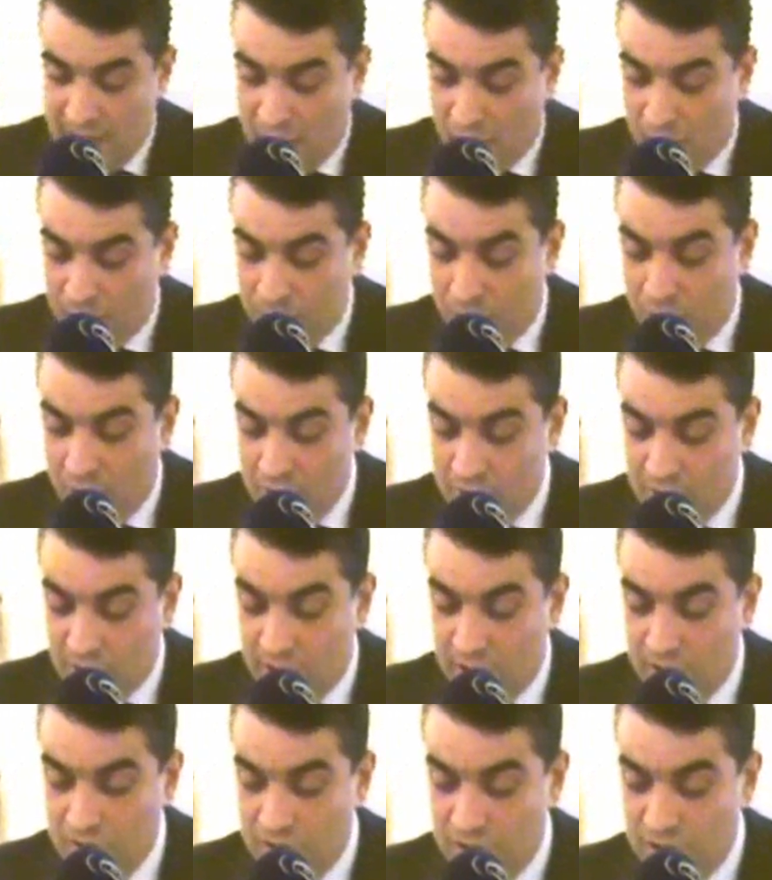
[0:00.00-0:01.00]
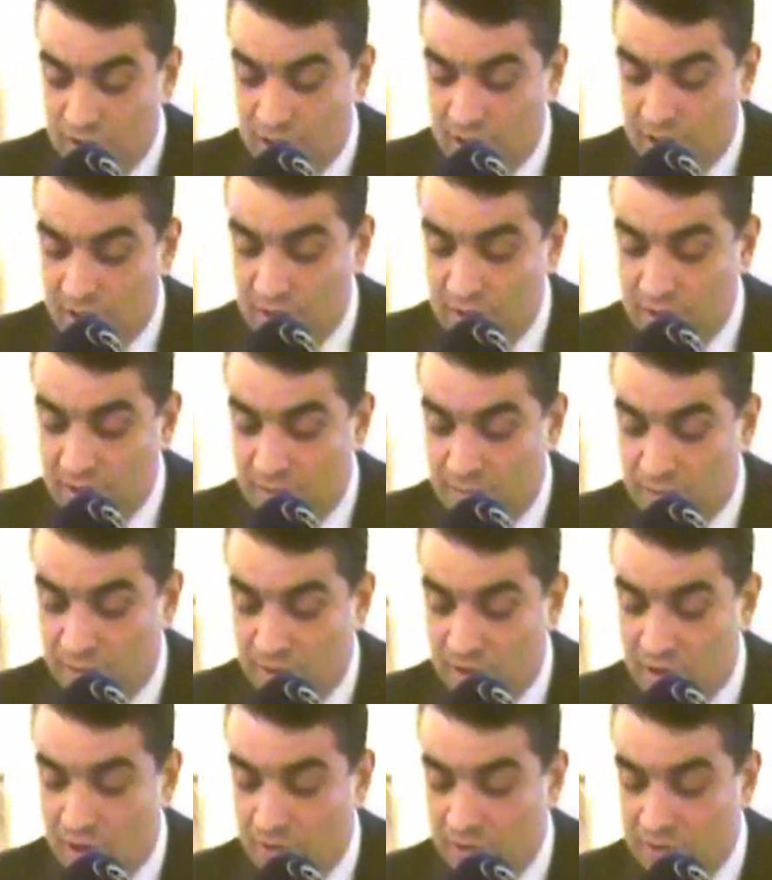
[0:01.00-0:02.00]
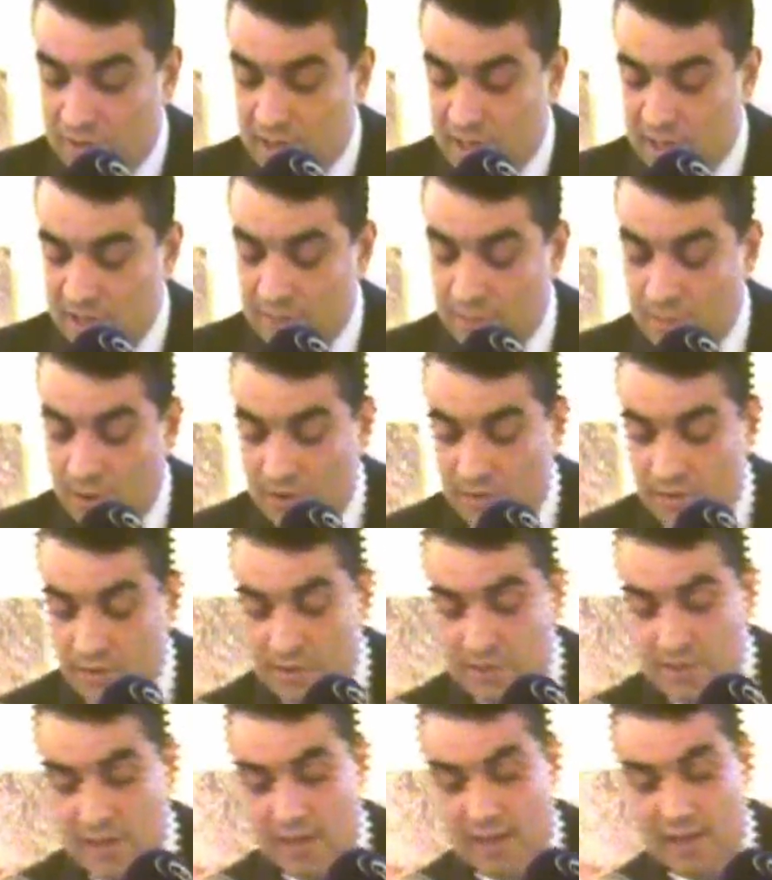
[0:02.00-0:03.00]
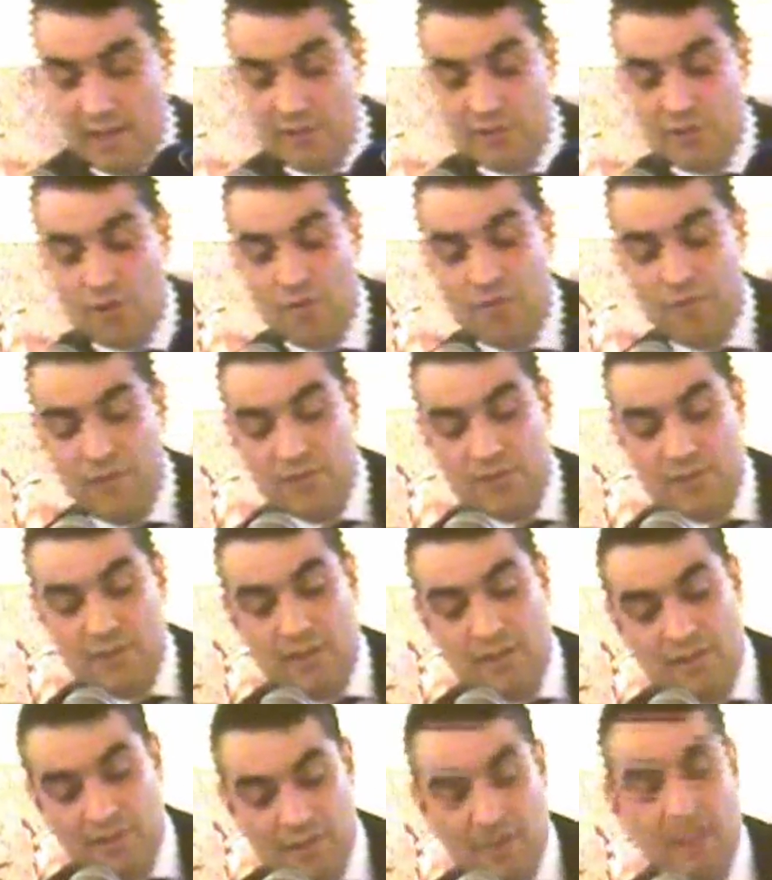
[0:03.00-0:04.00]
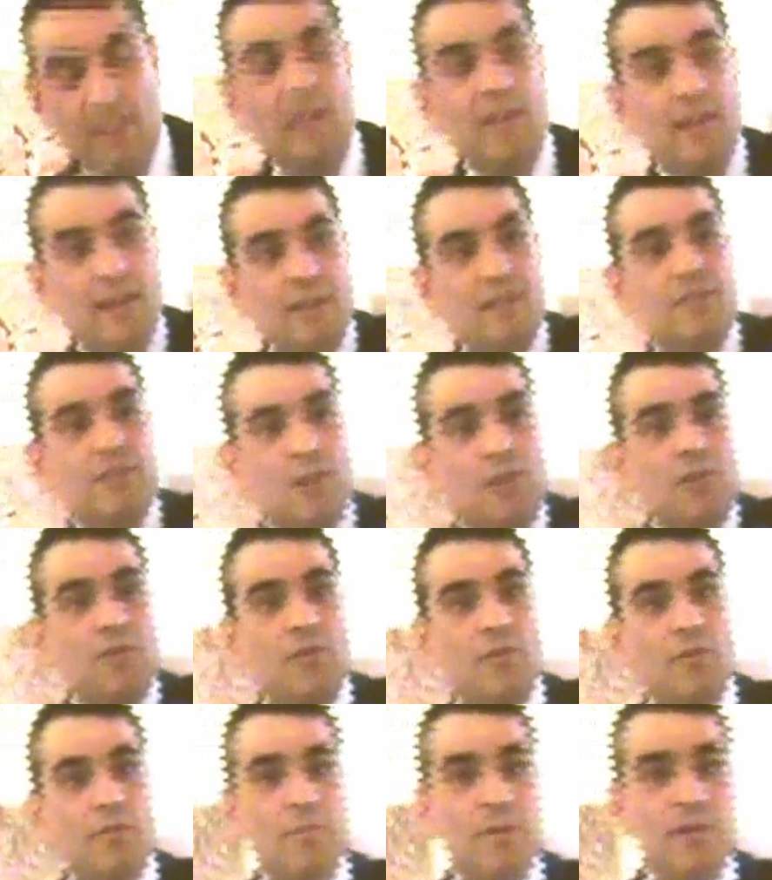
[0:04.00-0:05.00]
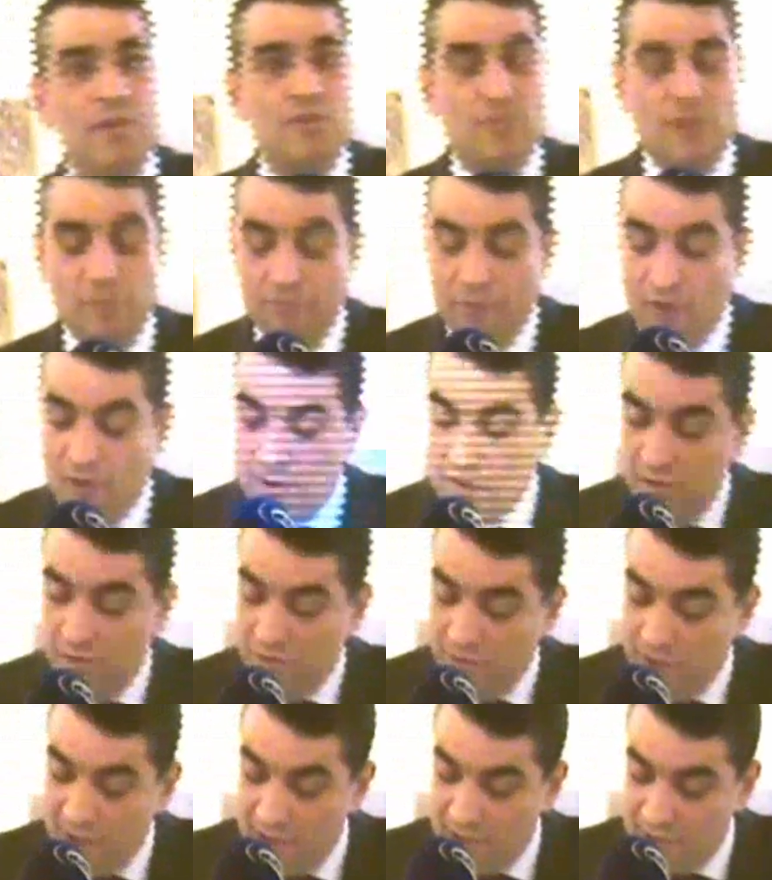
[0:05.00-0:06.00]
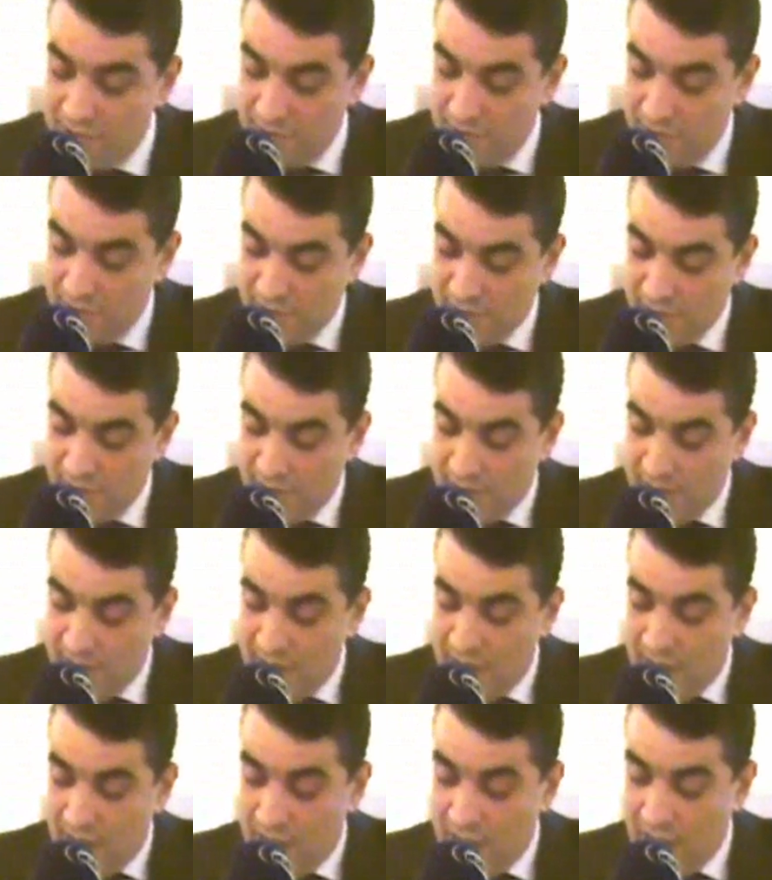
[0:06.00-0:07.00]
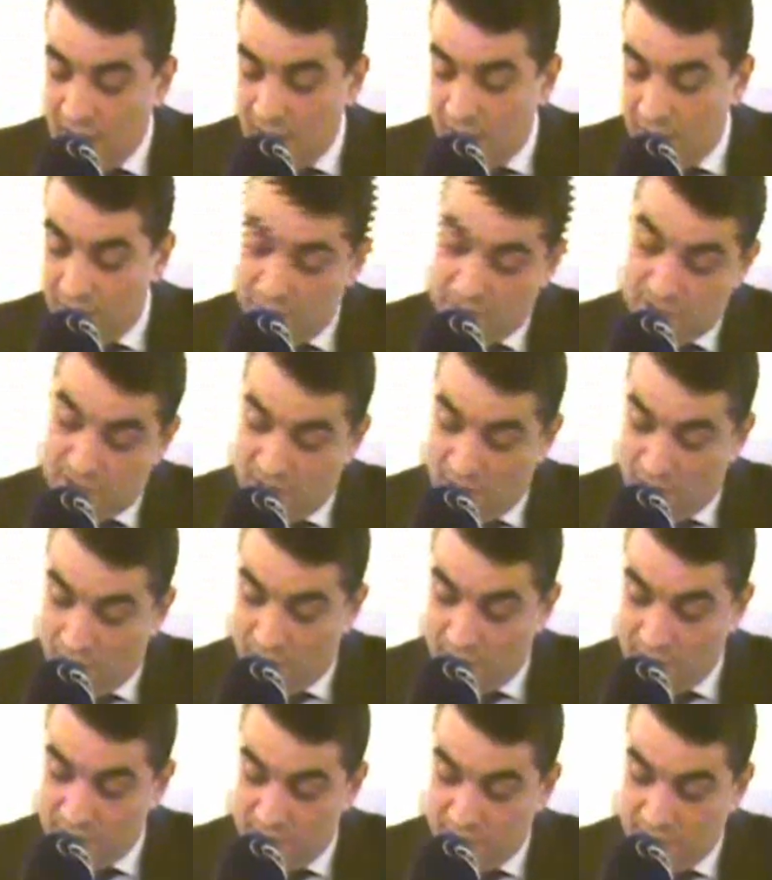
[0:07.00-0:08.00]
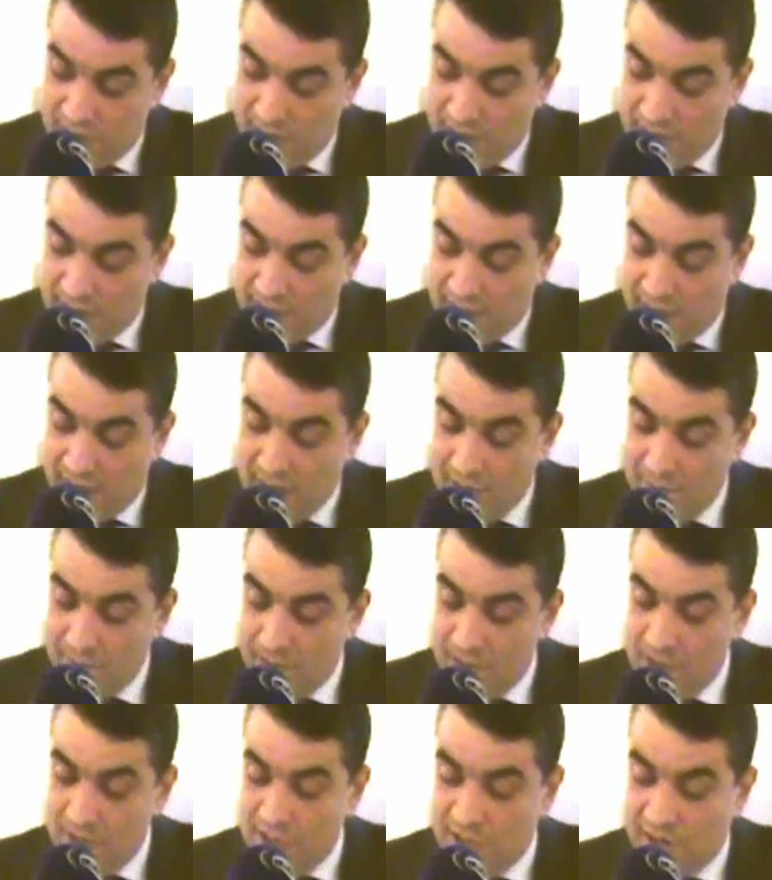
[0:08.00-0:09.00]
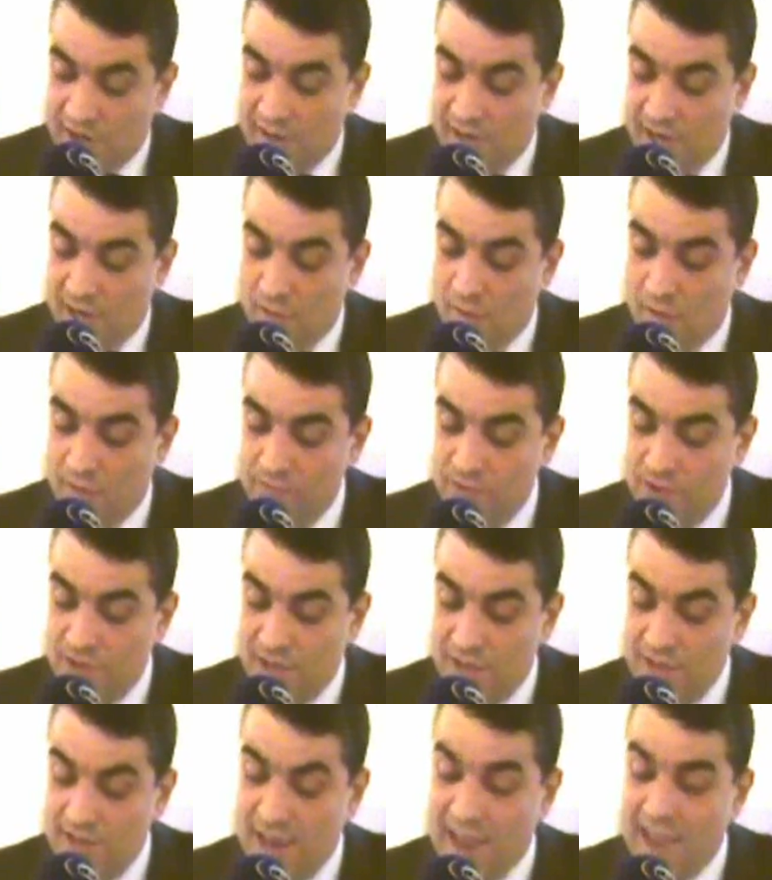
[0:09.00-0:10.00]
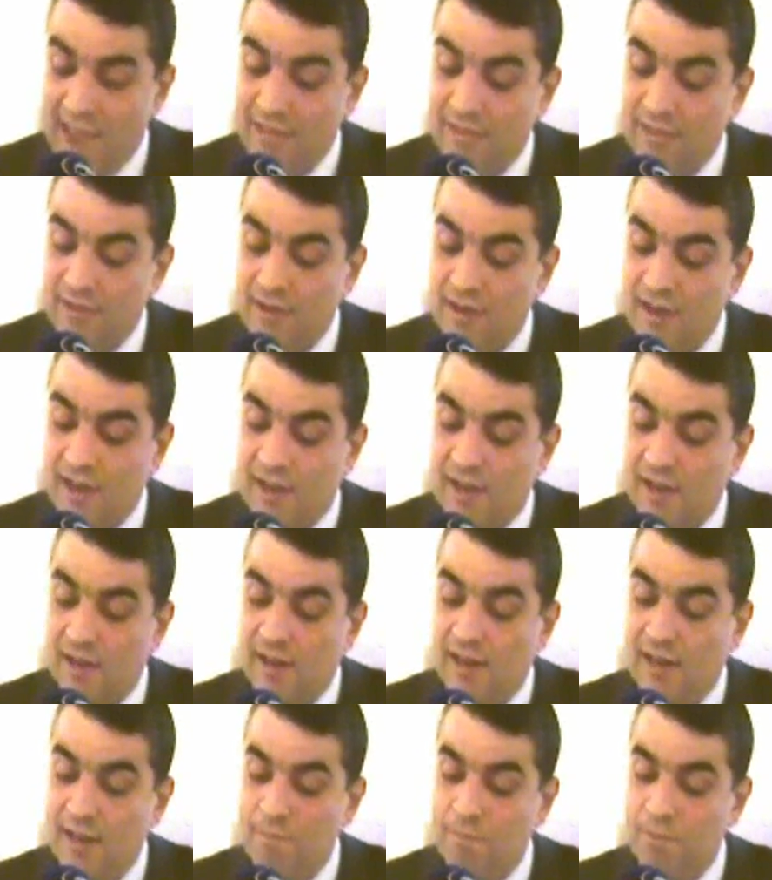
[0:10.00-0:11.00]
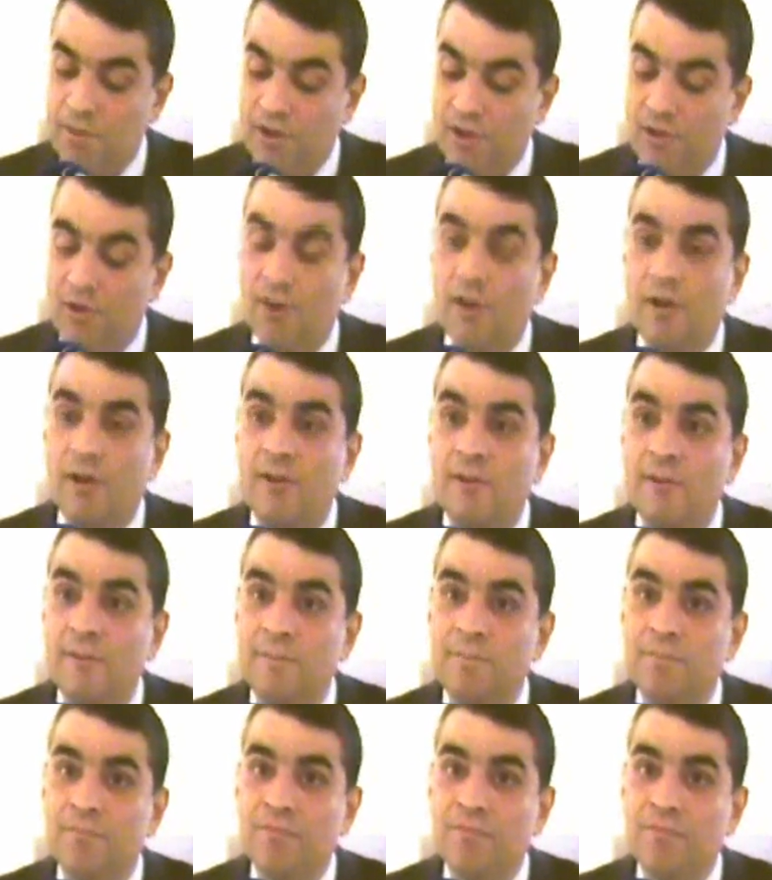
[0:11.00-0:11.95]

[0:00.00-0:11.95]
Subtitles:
our pro-solution Turkish Cypriot contacts, both in Talat's office and in the so-called Ministry of Foreign Affairs of the TRNC, claim that Turkey wants as ethnically pure